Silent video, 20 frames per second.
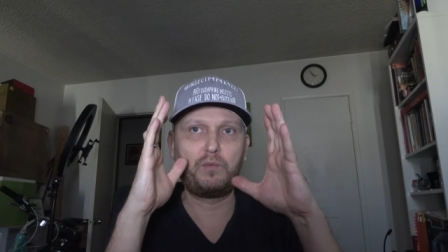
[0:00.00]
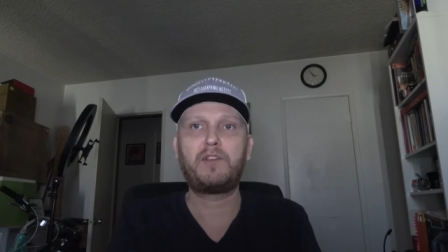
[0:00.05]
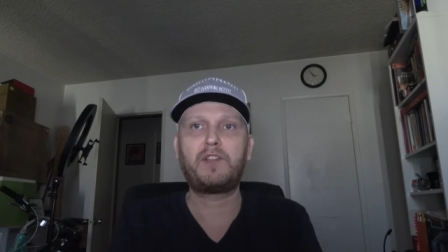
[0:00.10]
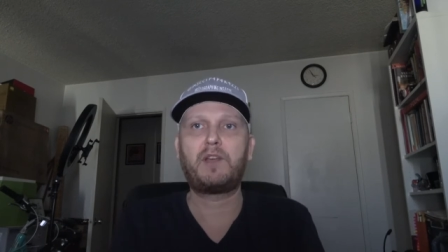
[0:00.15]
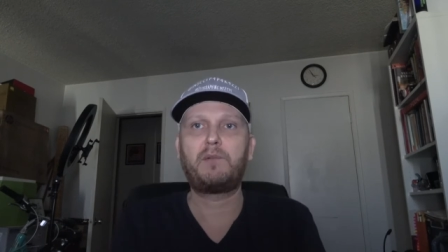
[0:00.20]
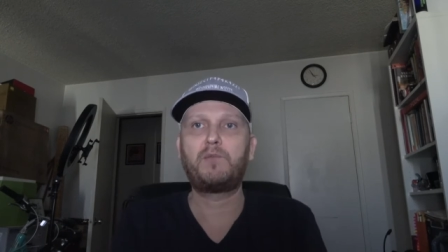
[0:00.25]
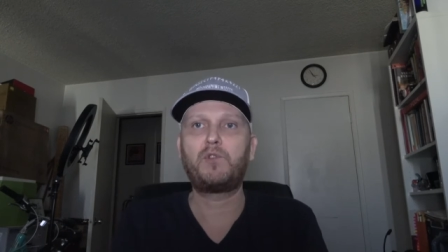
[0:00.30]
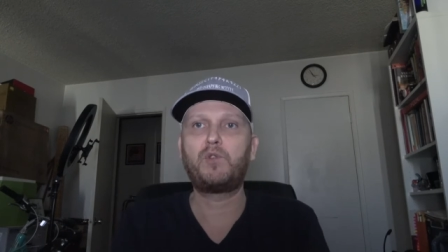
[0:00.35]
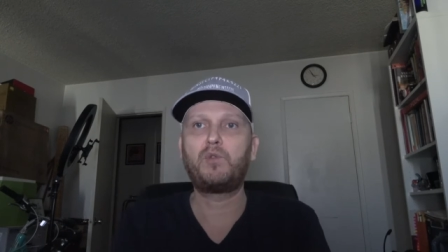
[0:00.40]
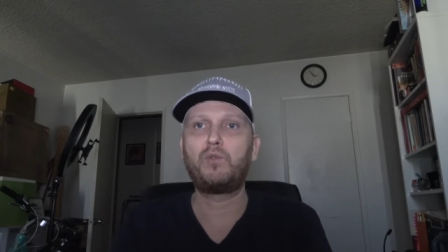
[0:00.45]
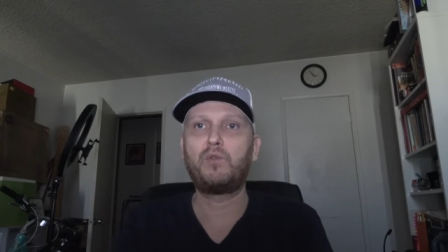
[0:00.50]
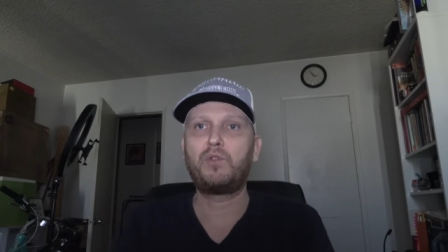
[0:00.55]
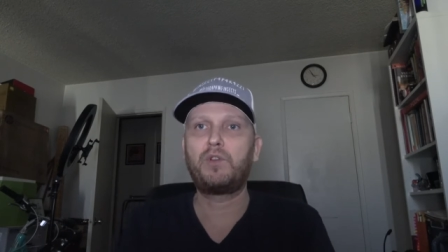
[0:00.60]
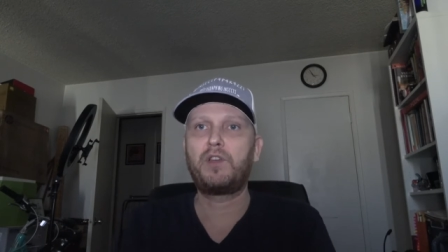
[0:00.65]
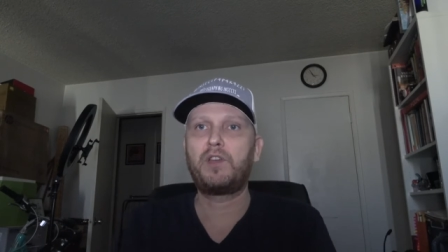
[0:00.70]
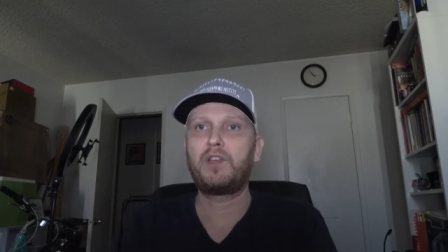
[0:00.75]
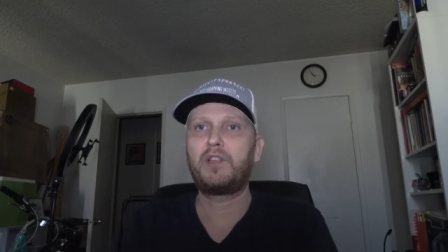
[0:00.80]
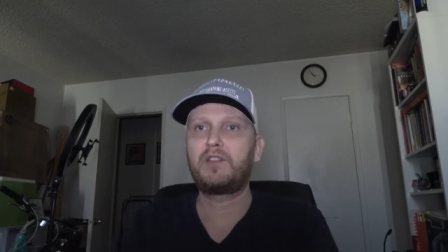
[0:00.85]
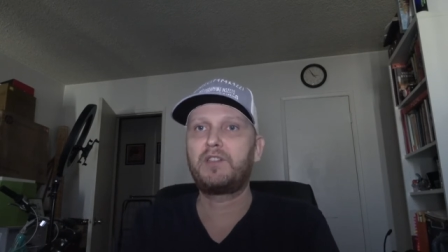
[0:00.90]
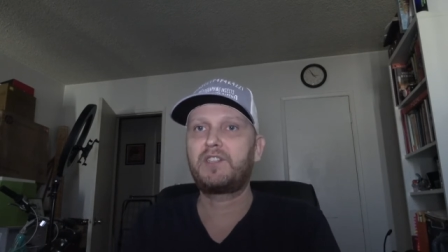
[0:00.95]
when i'm
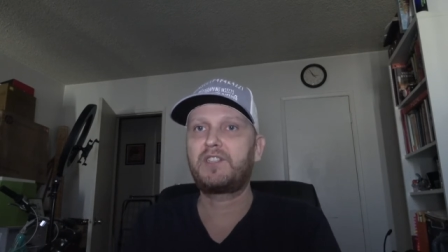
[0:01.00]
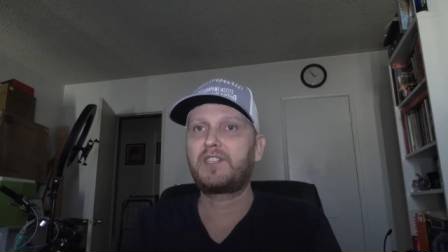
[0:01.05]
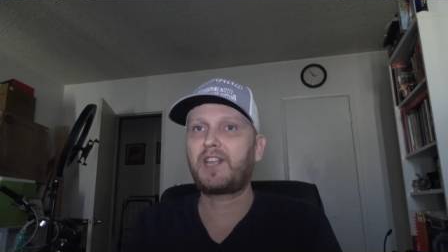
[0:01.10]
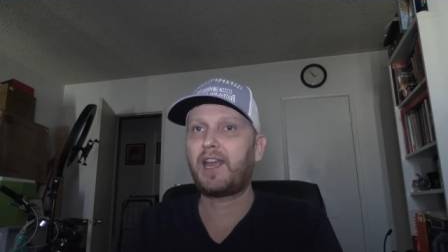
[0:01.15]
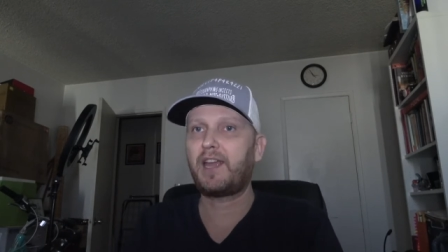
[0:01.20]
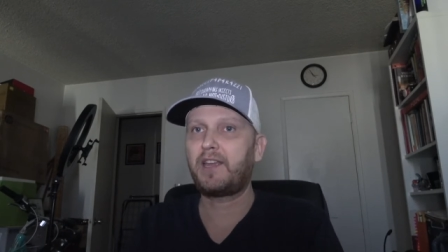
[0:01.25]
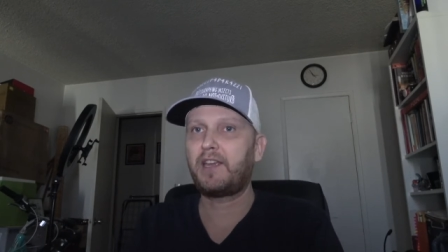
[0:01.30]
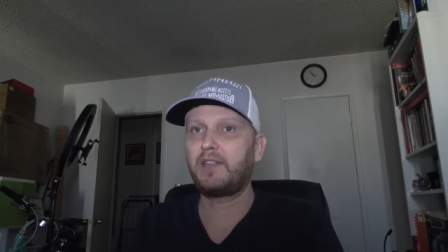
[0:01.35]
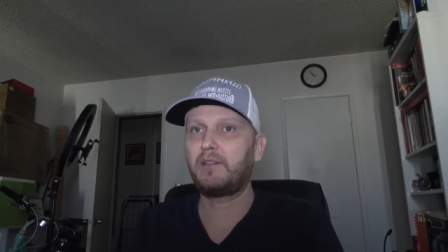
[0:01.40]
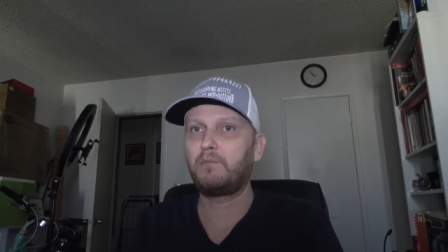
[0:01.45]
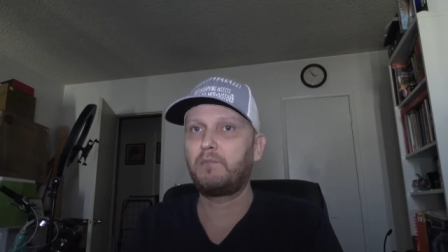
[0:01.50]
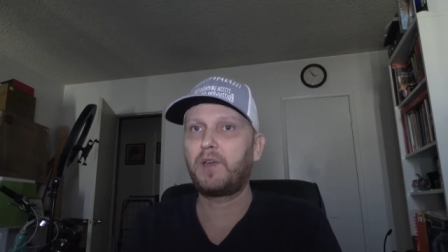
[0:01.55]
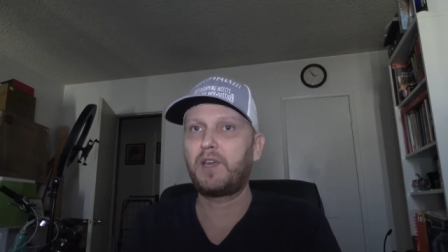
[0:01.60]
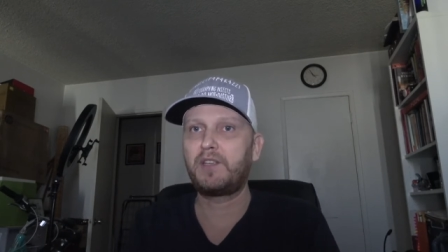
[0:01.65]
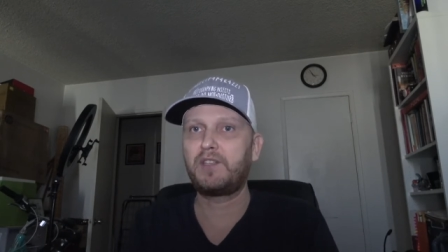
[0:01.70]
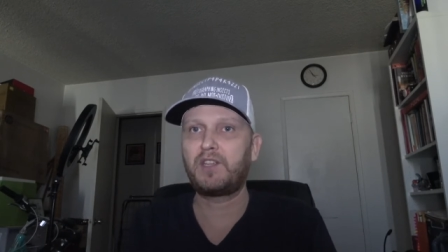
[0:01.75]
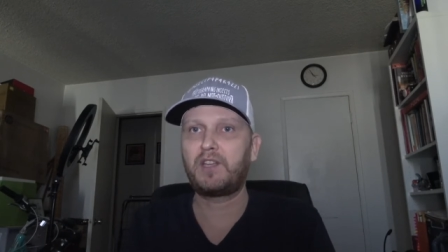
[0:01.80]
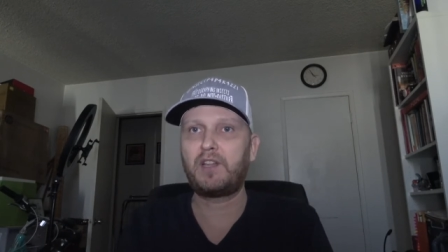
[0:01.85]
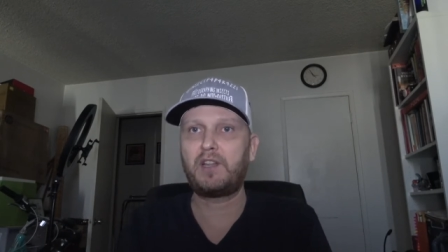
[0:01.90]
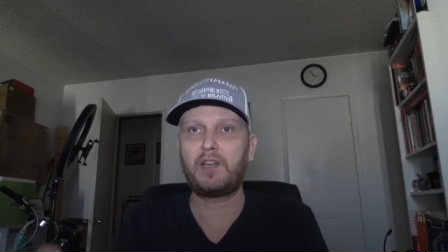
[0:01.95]
doing stacking
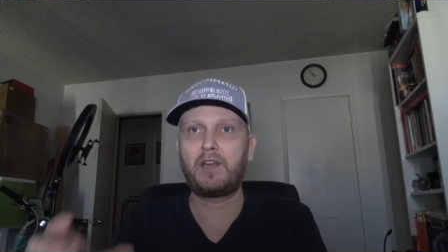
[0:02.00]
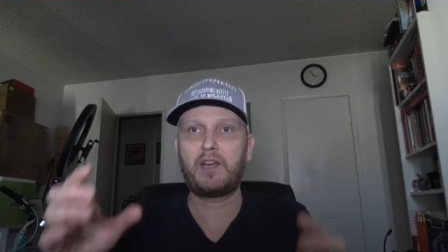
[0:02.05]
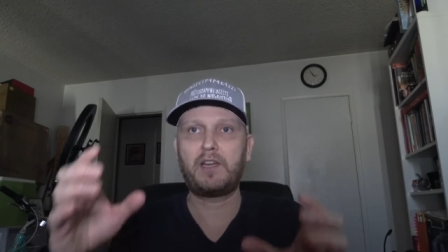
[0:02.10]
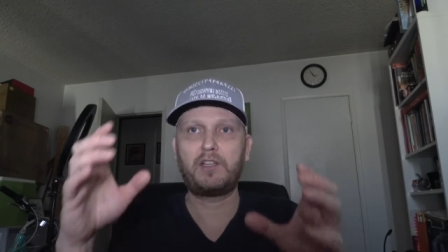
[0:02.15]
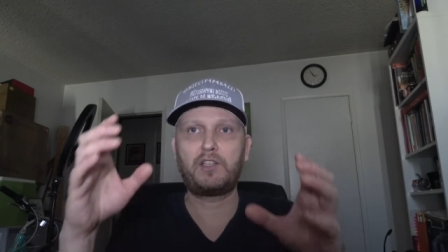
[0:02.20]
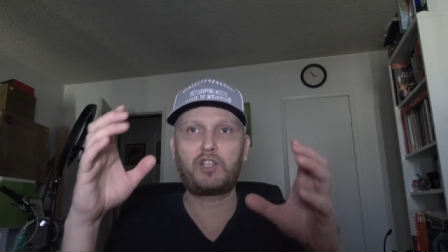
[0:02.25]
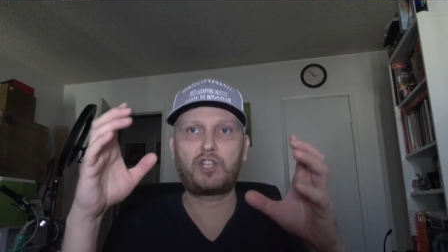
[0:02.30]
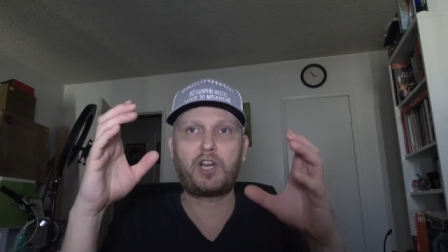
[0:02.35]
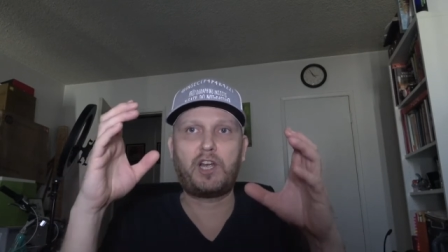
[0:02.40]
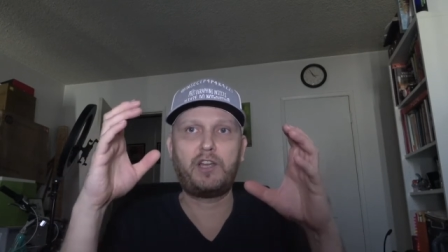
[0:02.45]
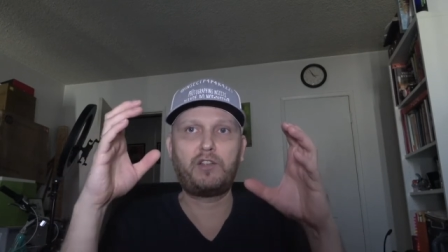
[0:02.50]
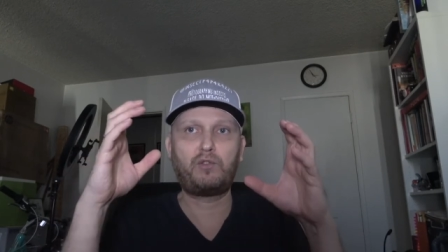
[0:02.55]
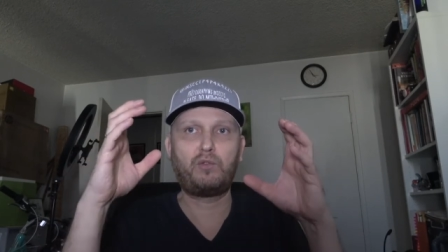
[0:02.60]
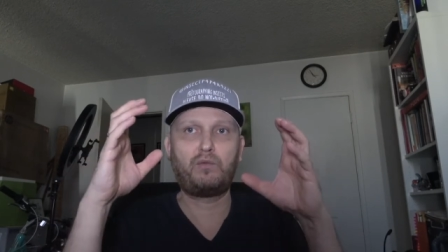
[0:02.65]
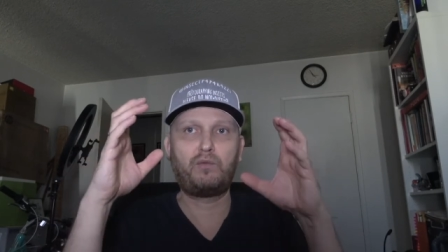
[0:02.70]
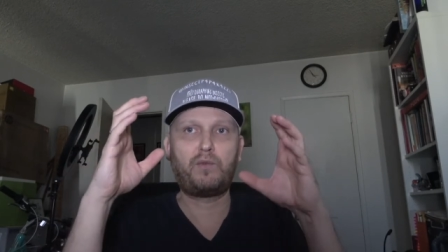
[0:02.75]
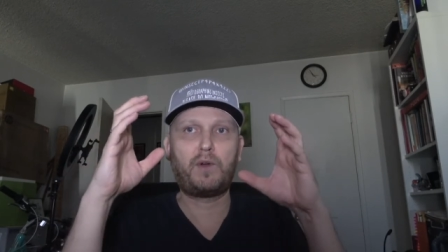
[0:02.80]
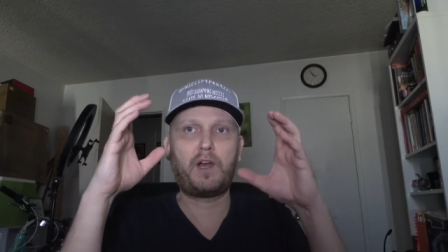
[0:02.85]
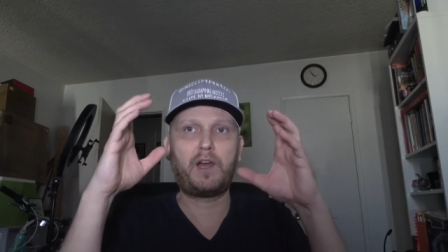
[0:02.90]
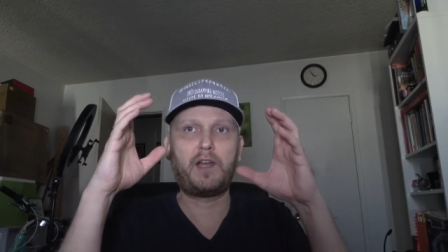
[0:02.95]
basically i try
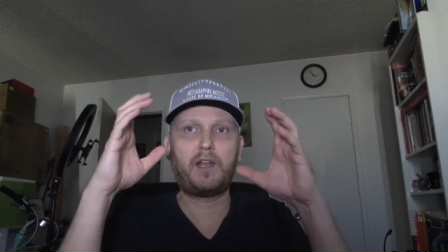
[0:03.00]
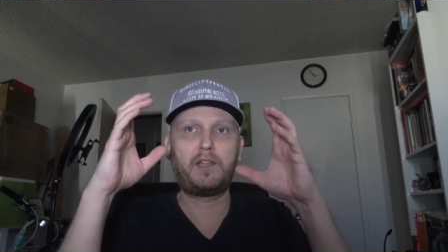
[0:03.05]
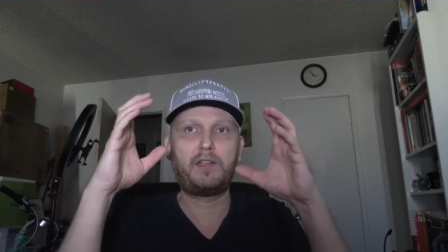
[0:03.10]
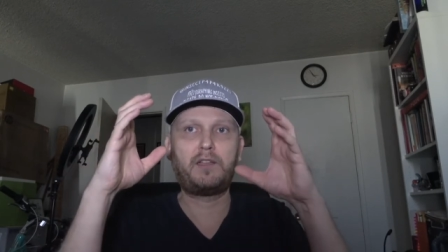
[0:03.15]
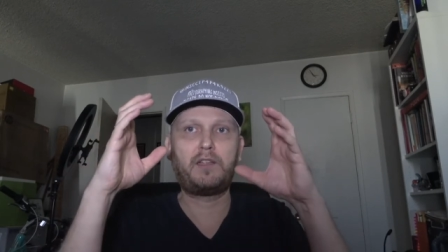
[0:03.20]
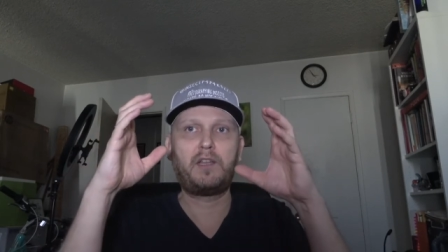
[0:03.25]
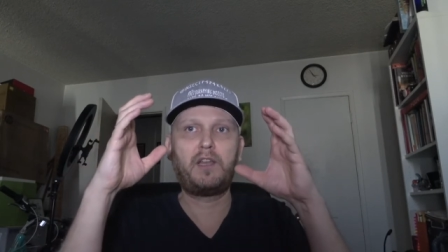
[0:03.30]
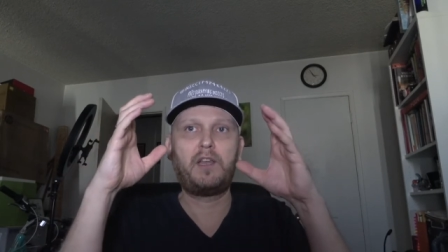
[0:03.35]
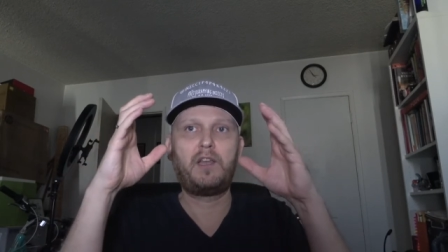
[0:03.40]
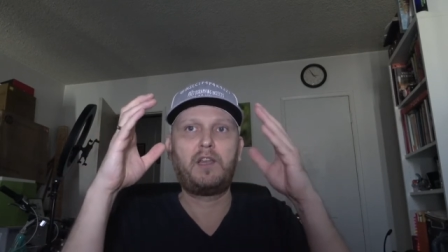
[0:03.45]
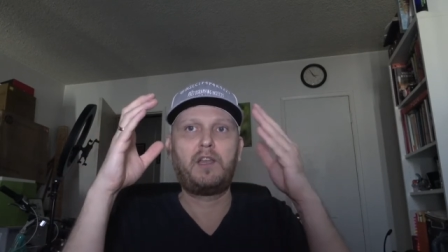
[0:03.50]
to find